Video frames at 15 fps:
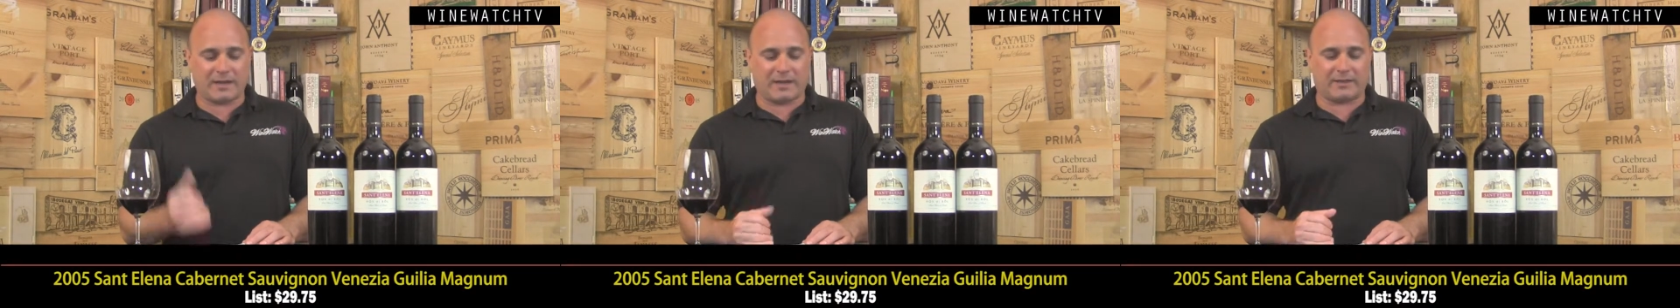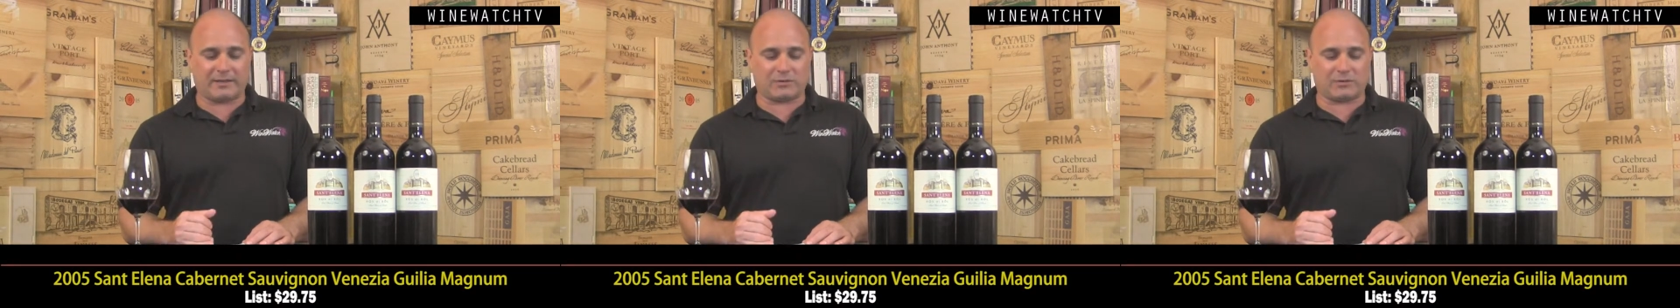
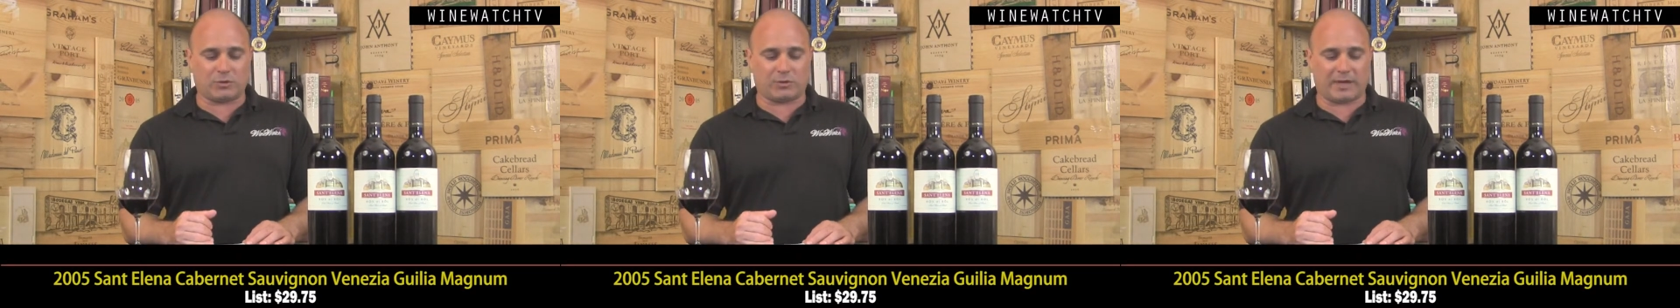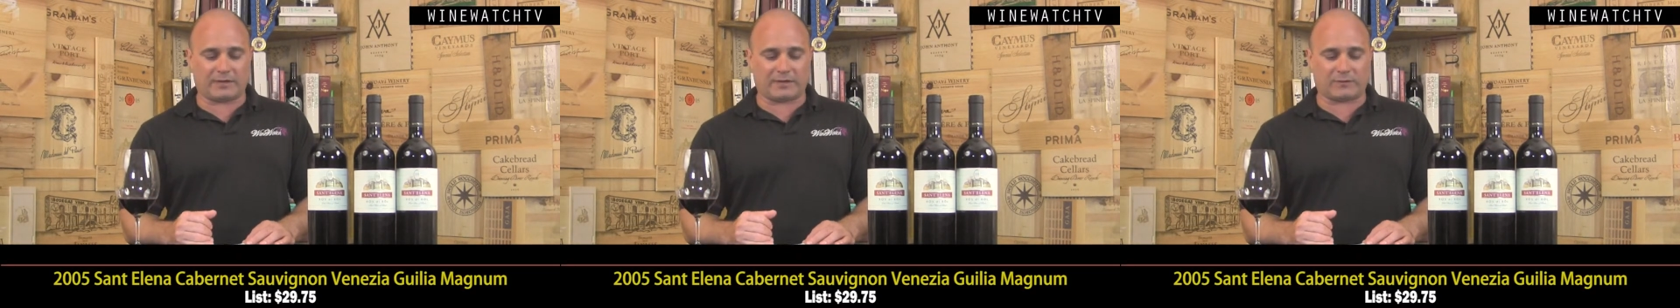And these
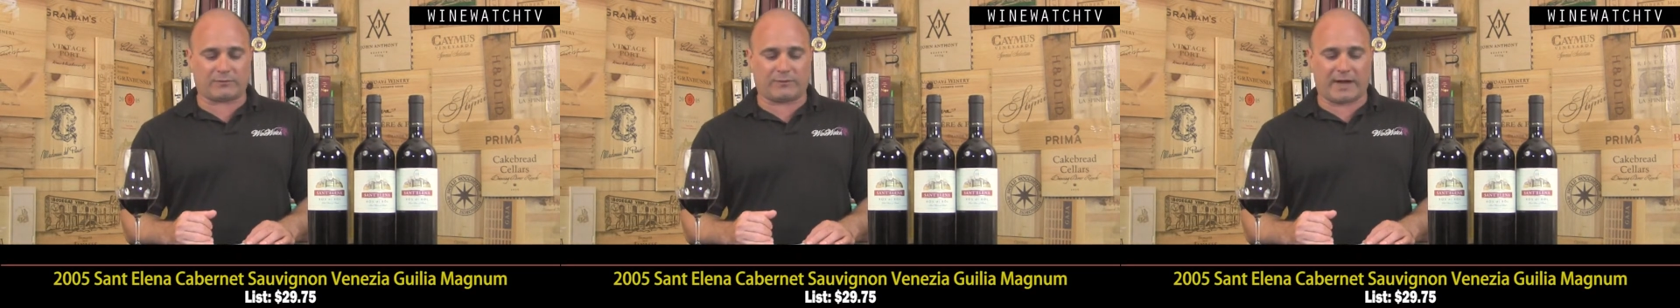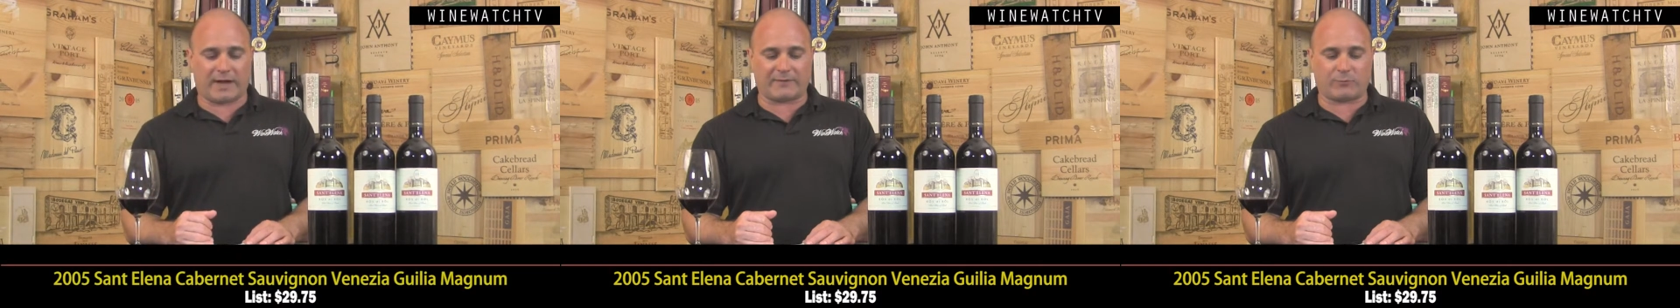
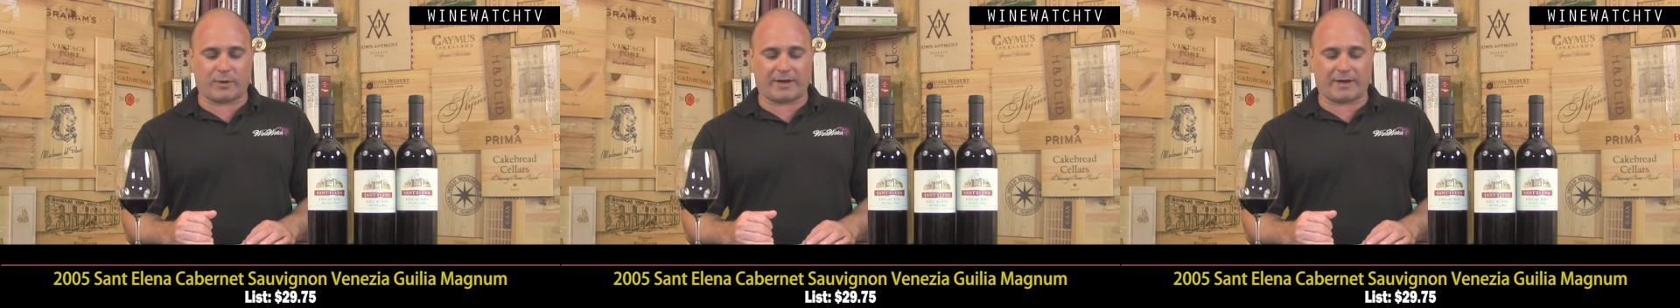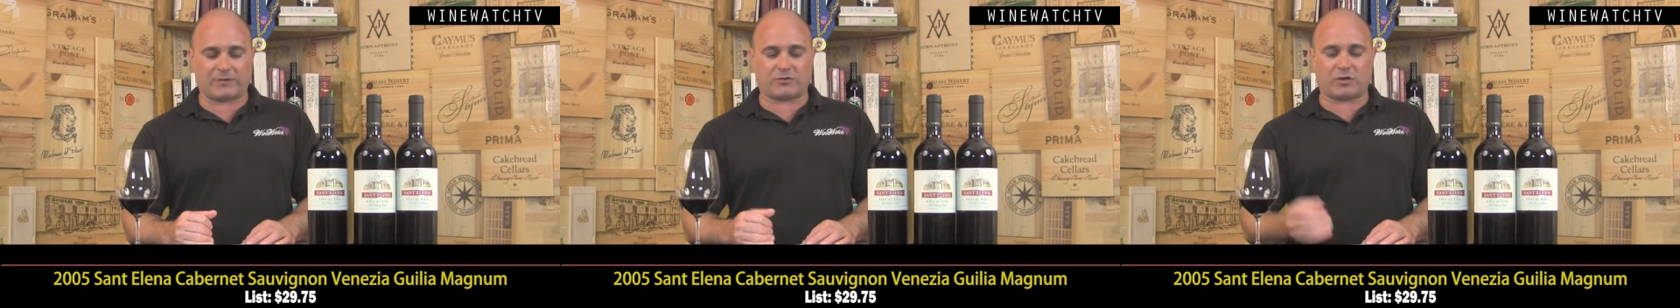2005
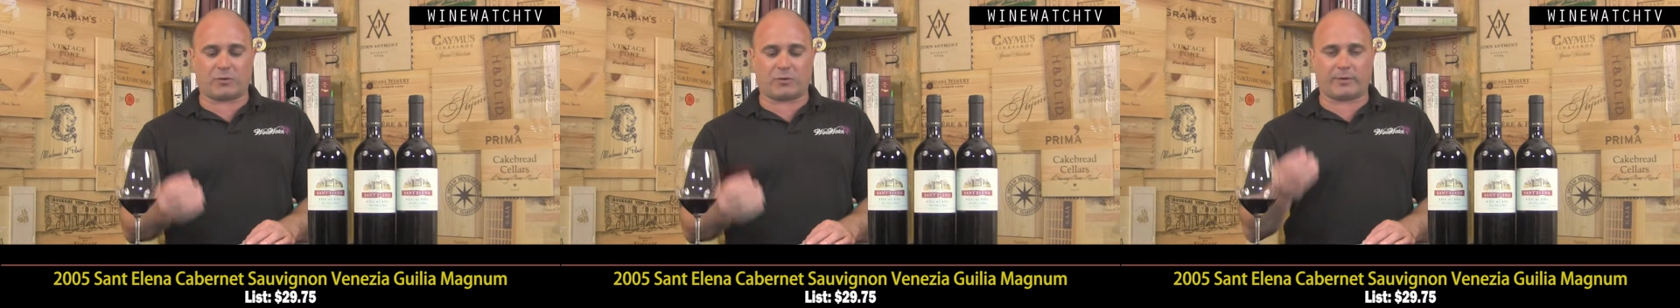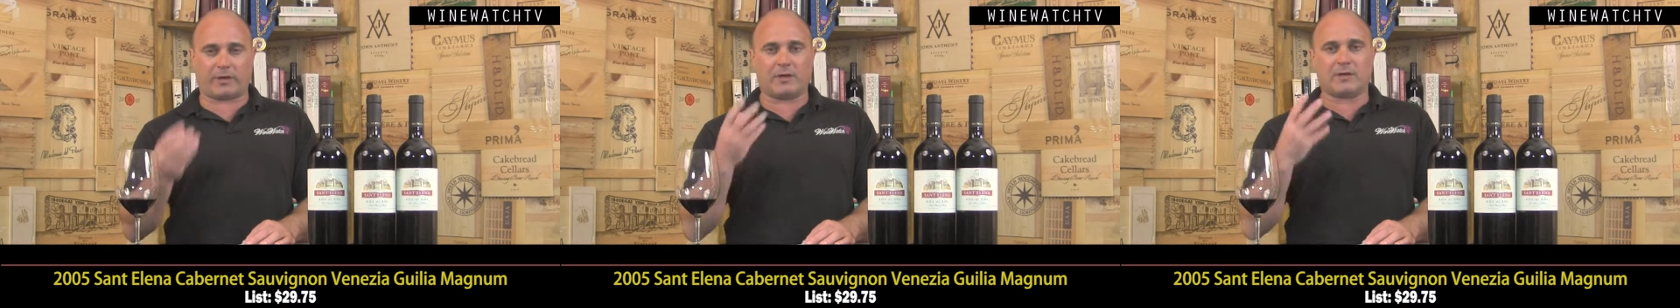wines
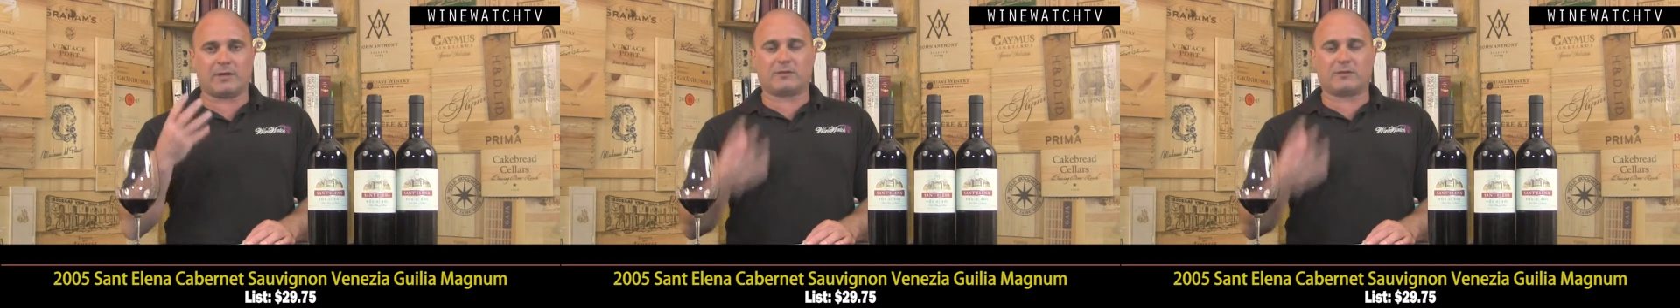showing